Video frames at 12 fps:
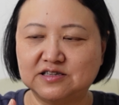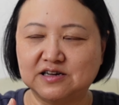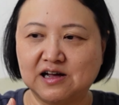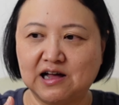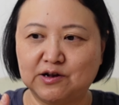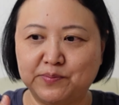the
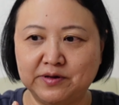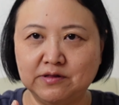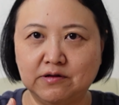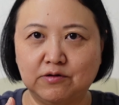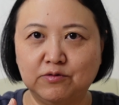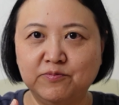
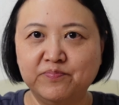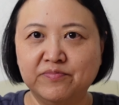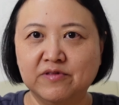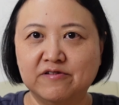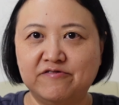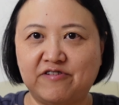jalapeno
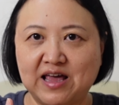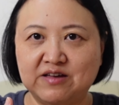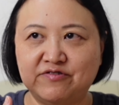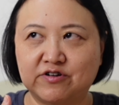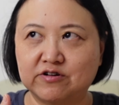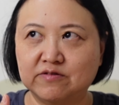
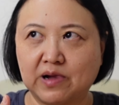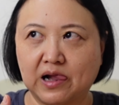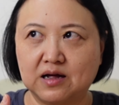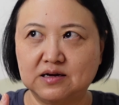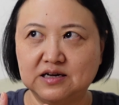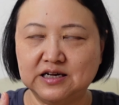flavor
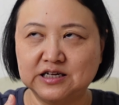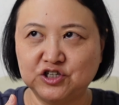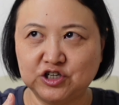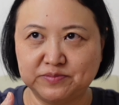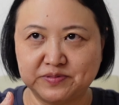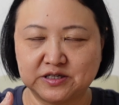in the
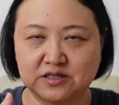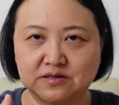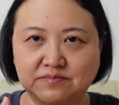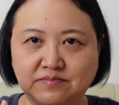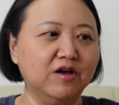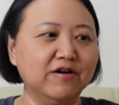chips.
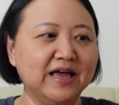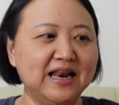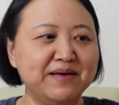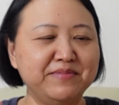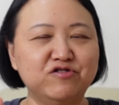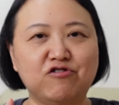Okay,
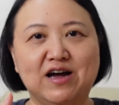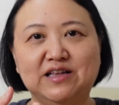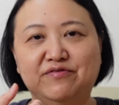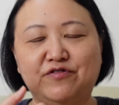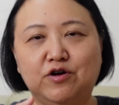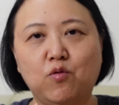let me try the
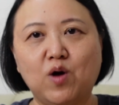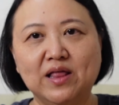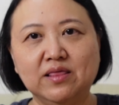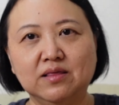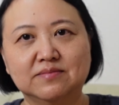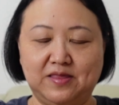third one.